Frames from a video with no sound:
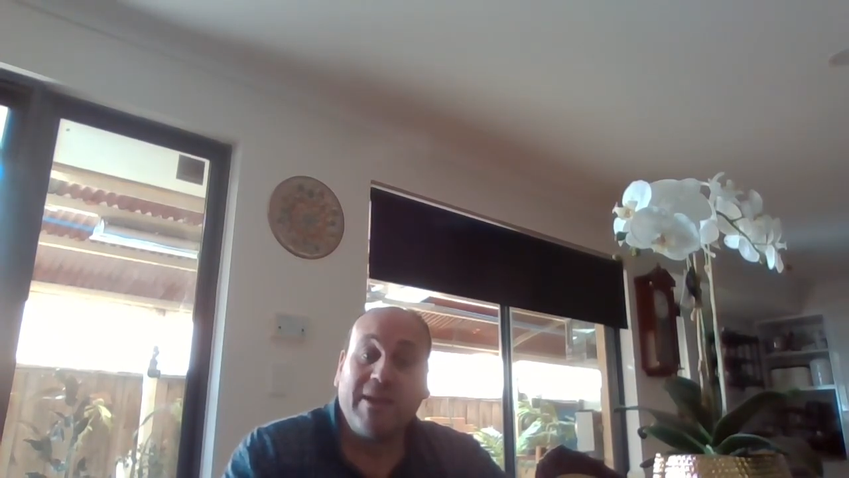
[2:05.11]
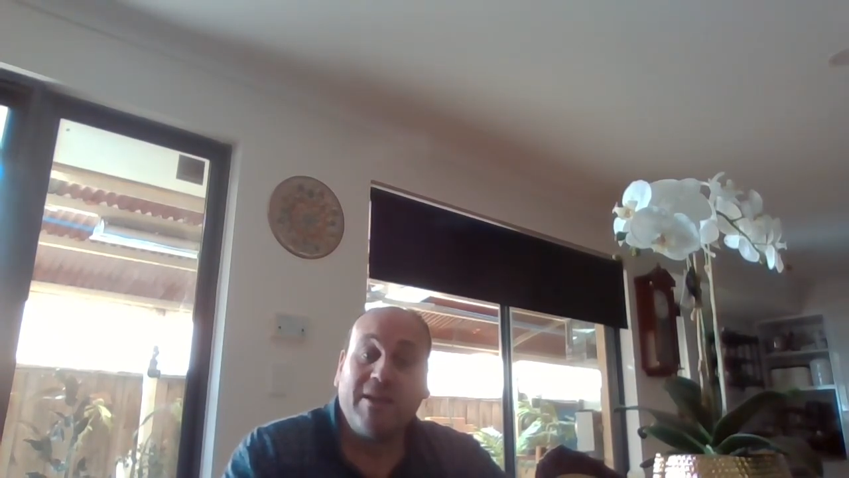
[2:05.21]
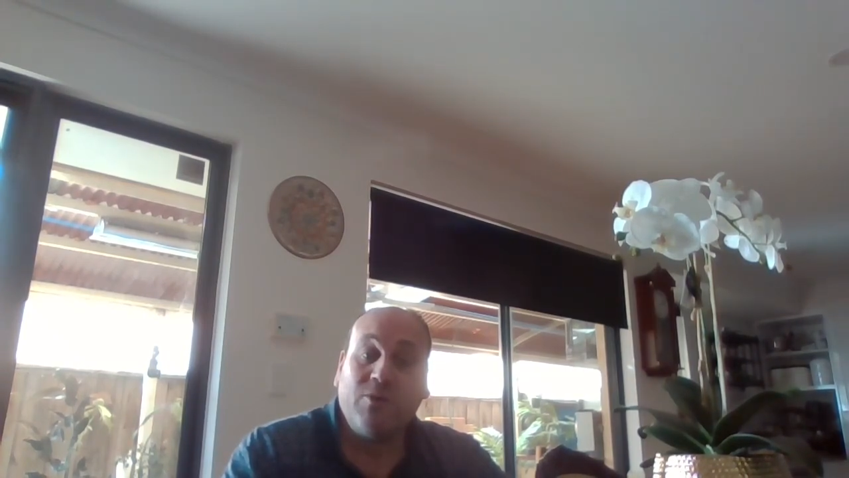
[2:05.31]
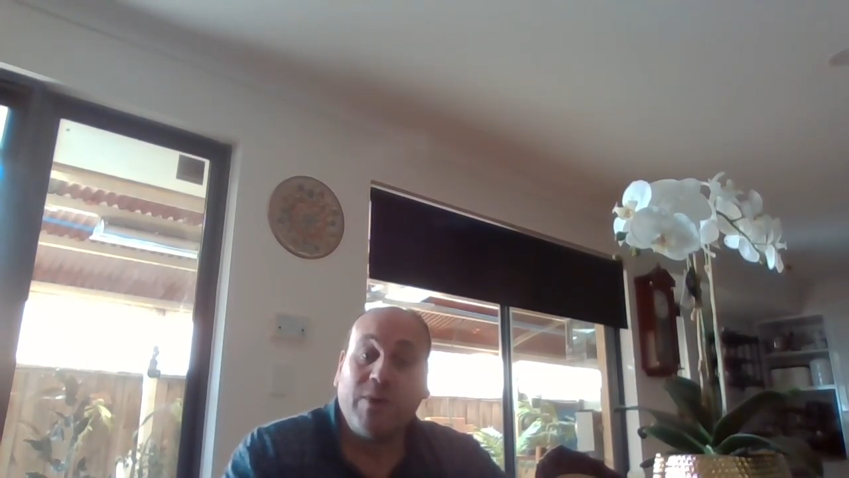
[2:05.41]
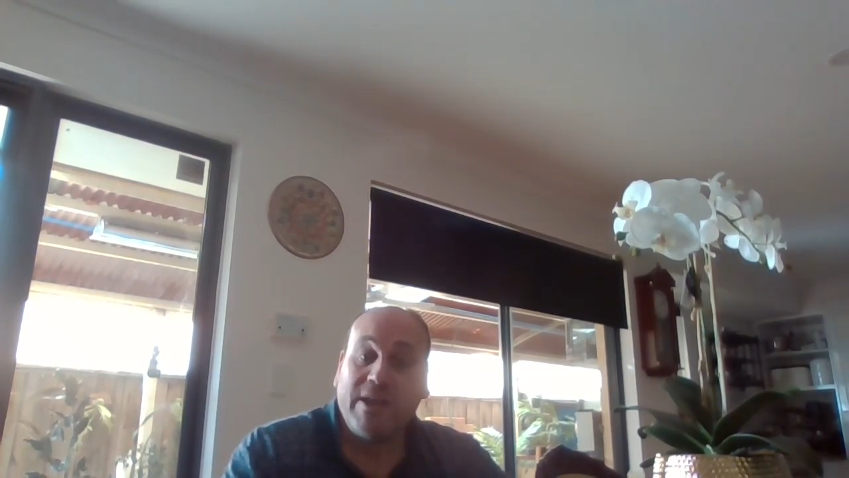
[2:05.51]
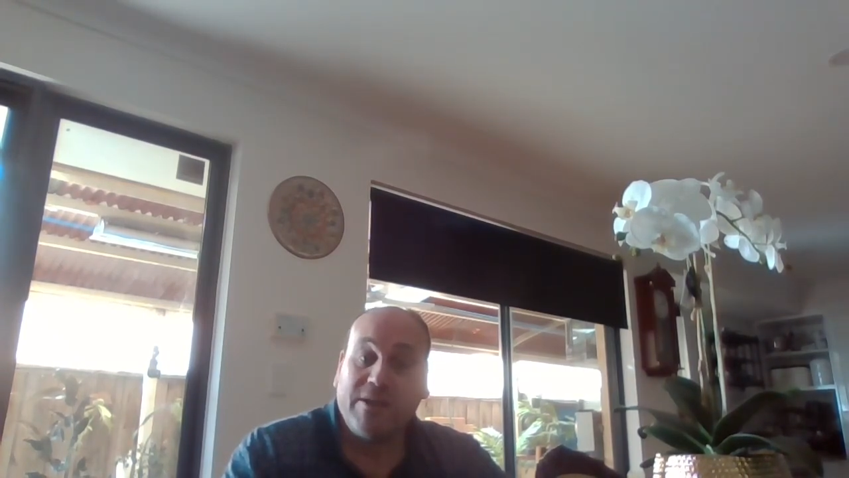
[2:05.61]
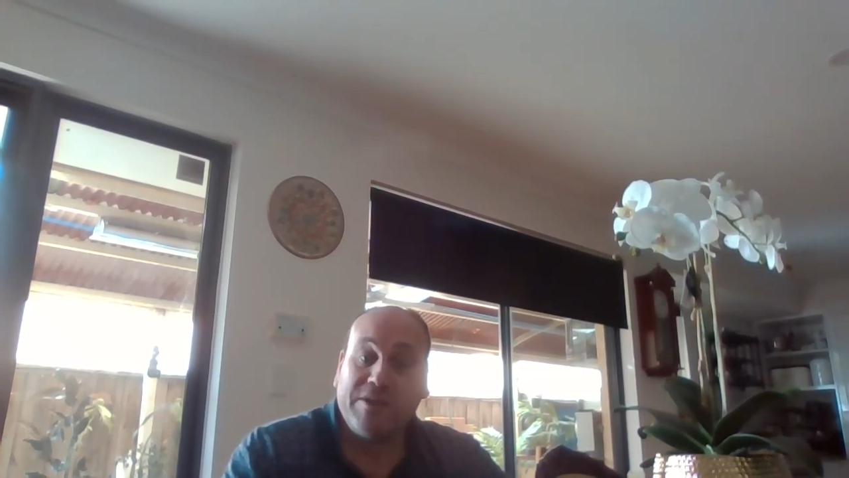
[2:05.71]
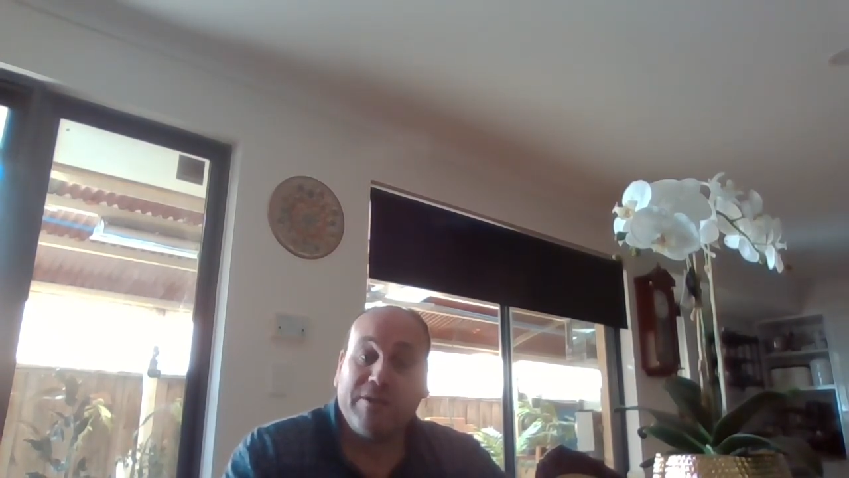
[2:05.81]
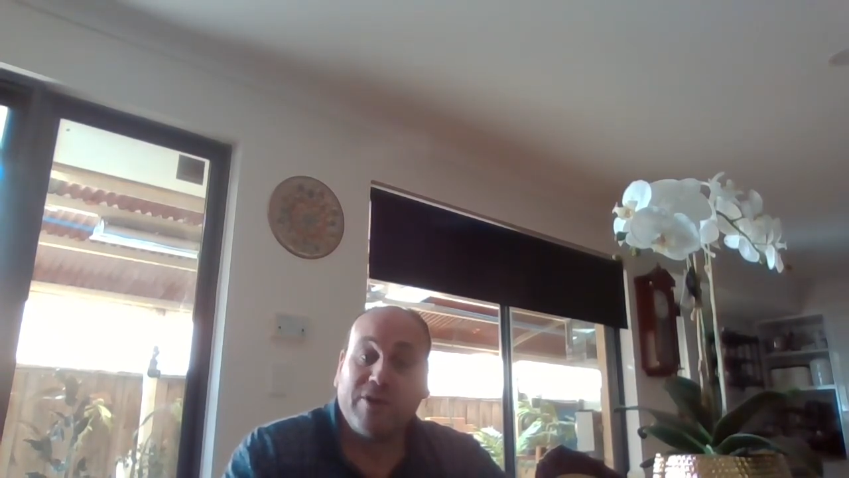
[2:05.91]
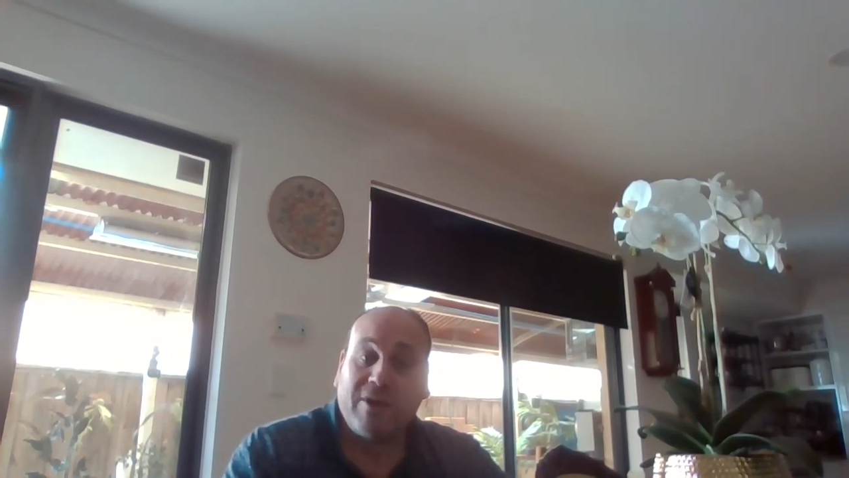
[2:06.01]
in a
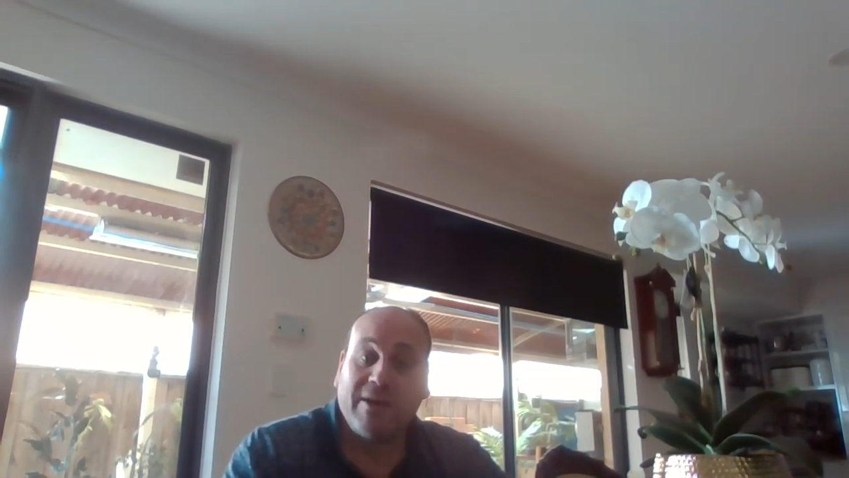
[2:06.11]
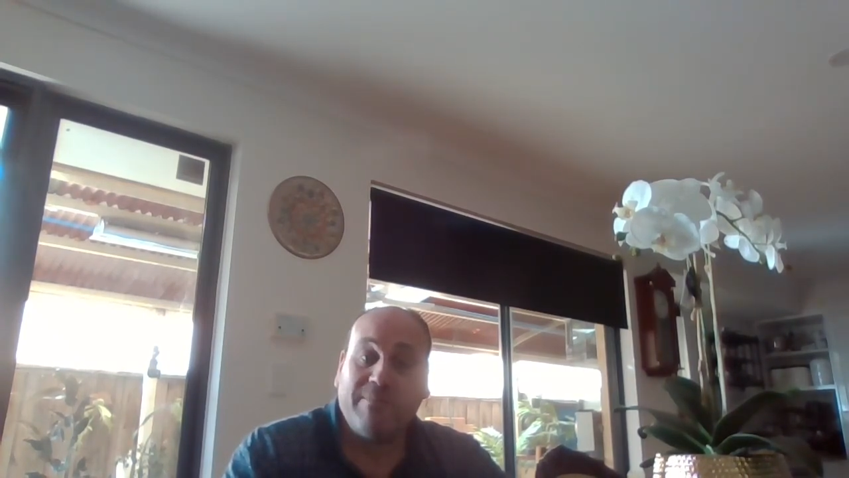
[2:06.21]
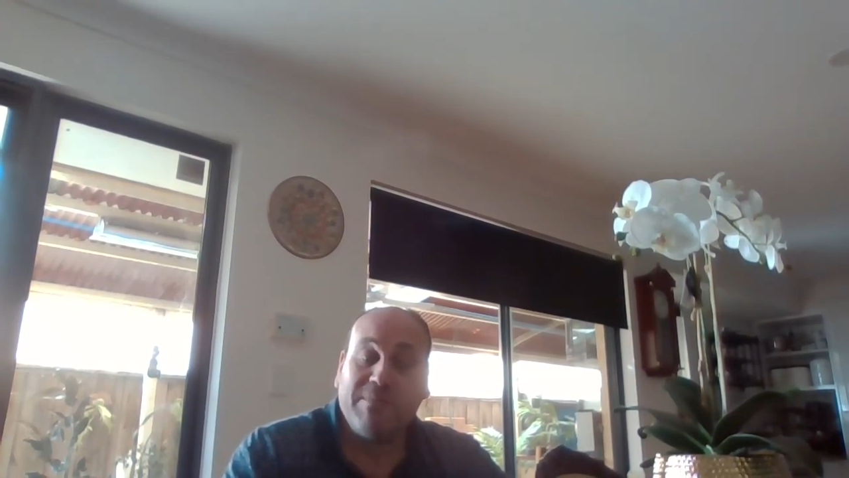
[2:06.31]
week's time.